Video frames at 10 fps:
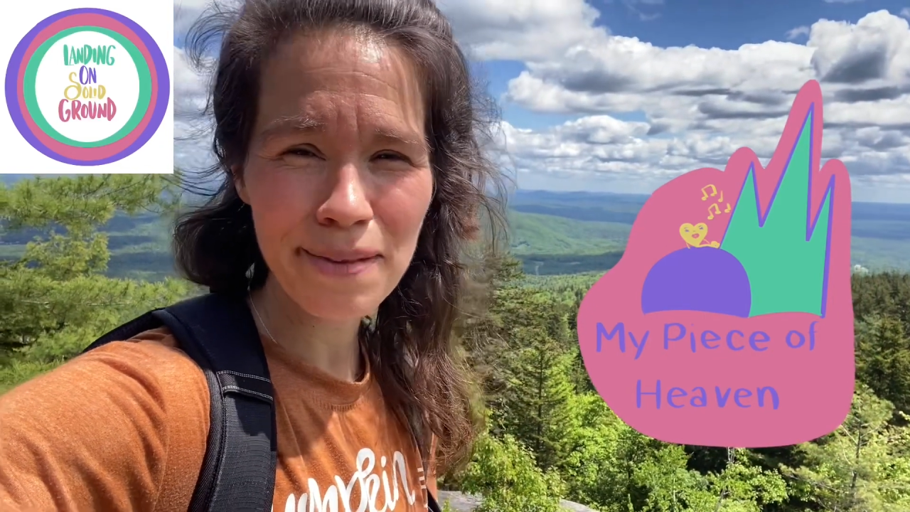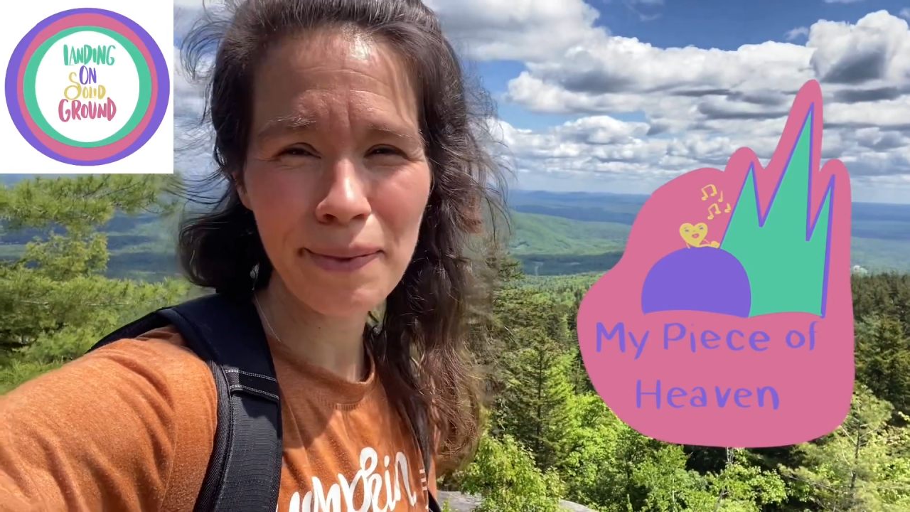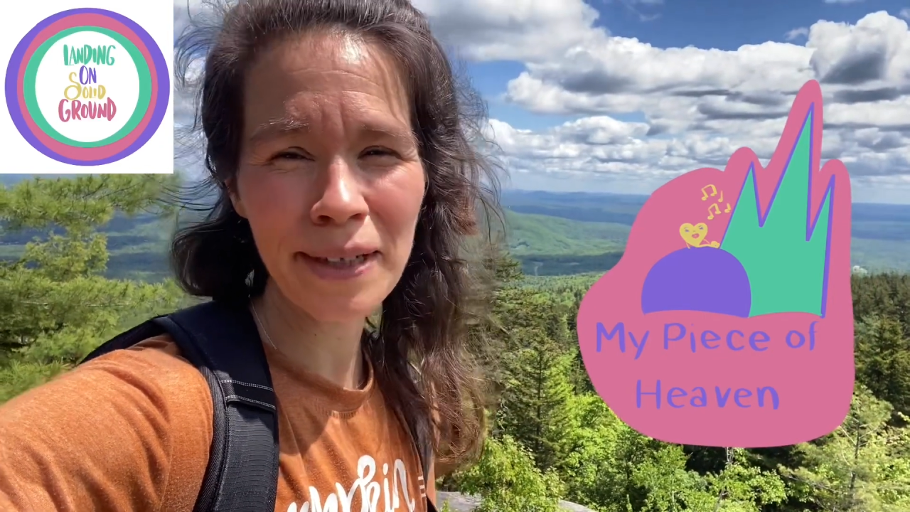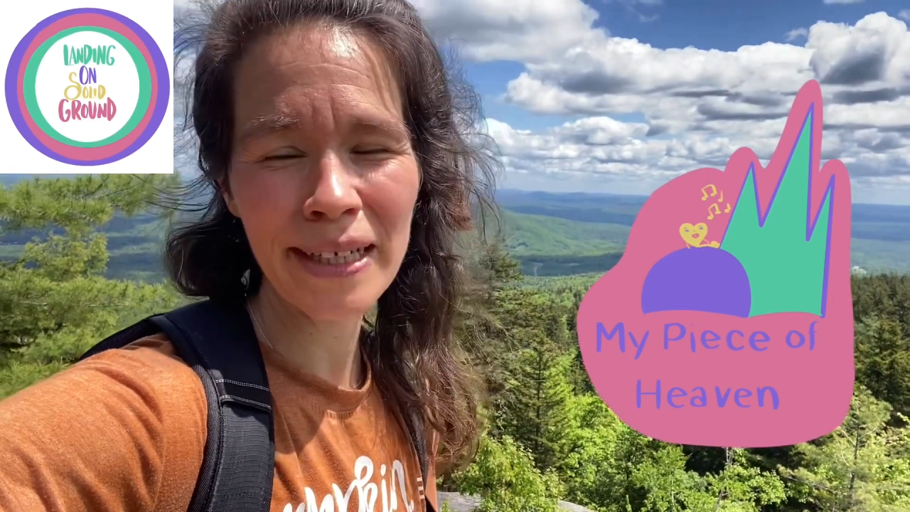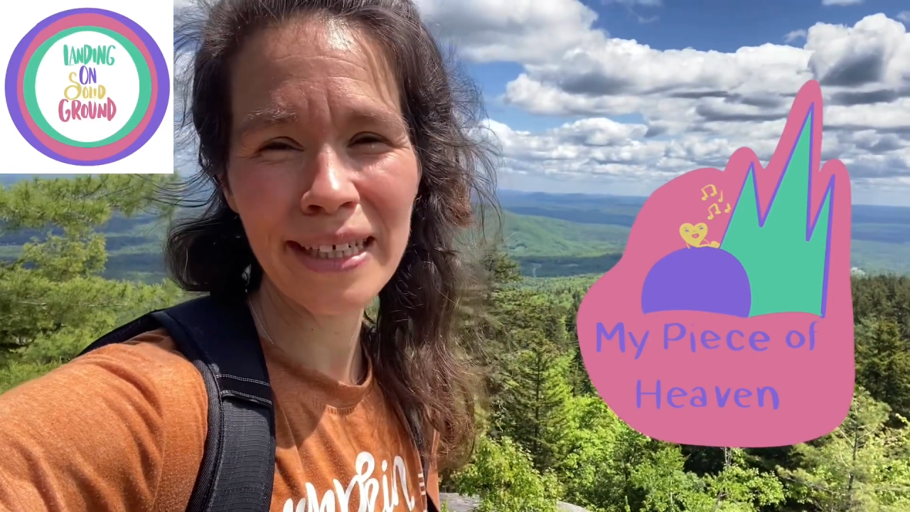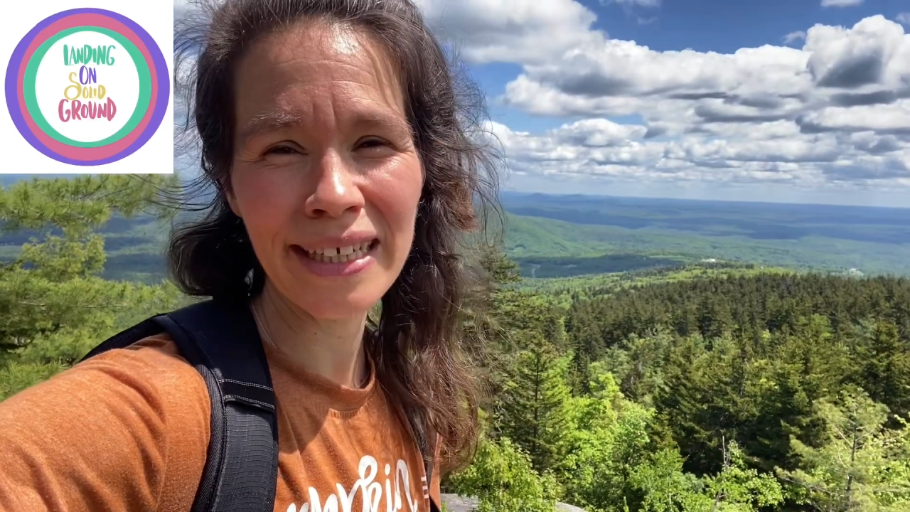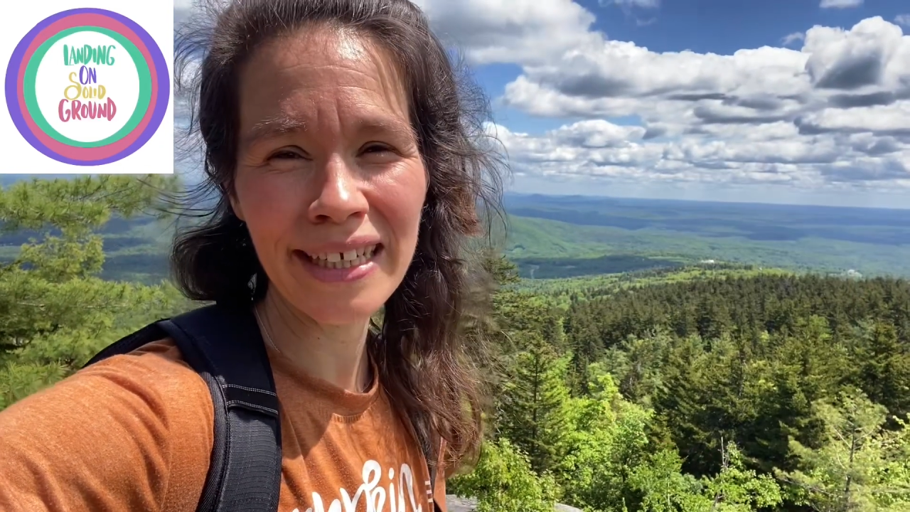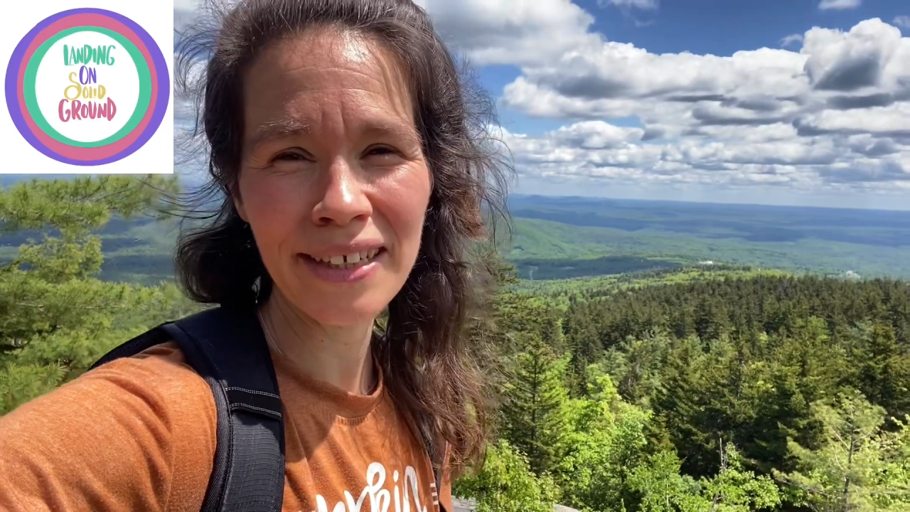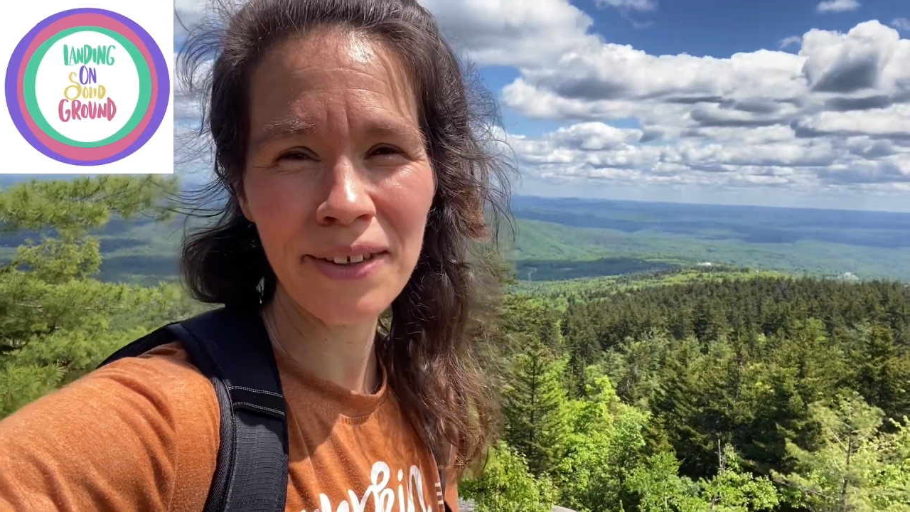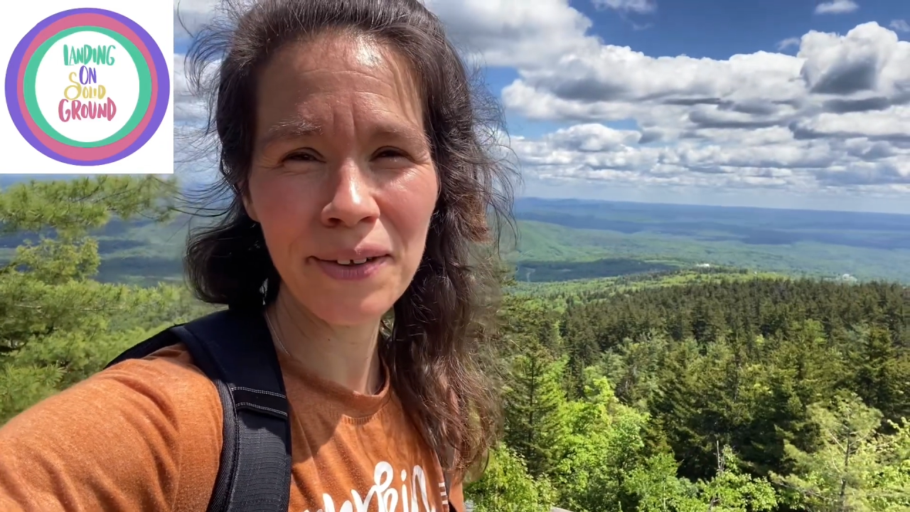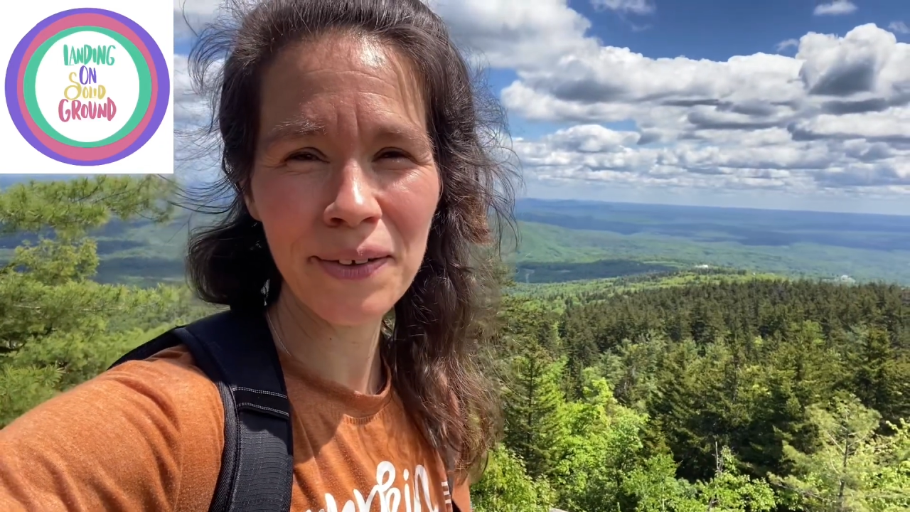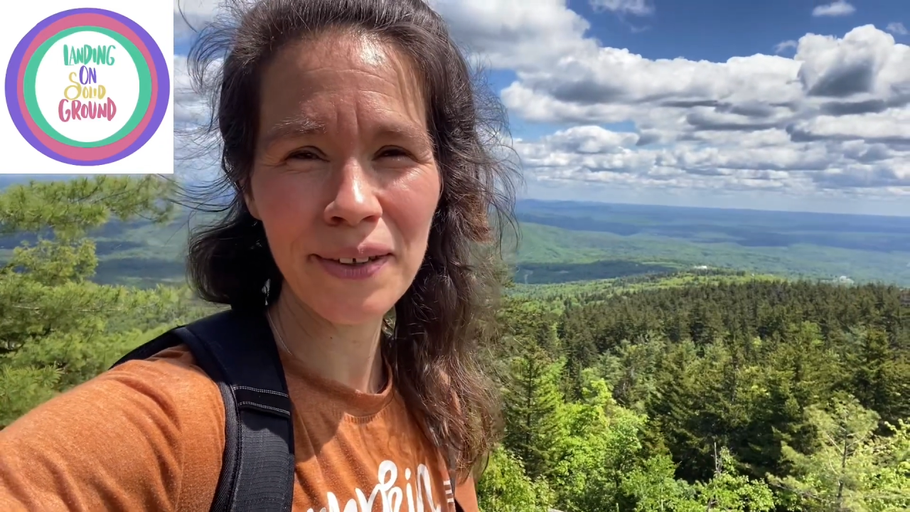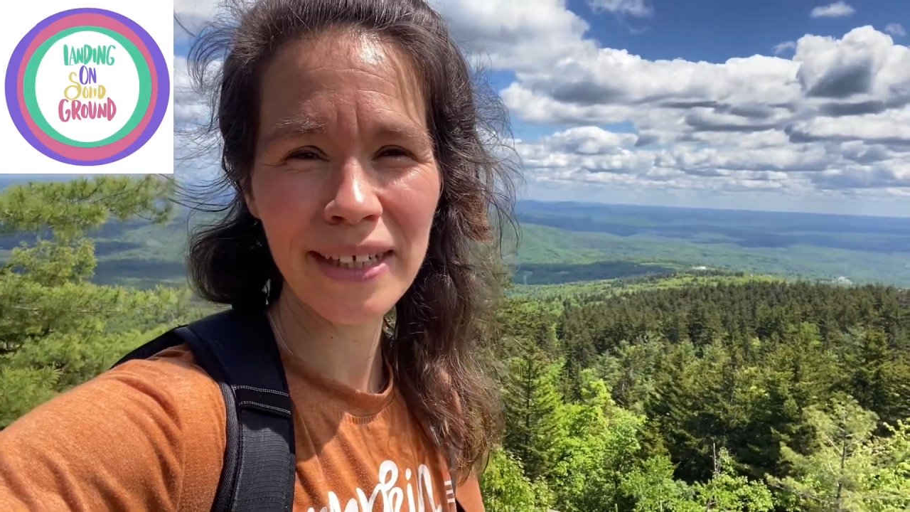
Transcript: one I know,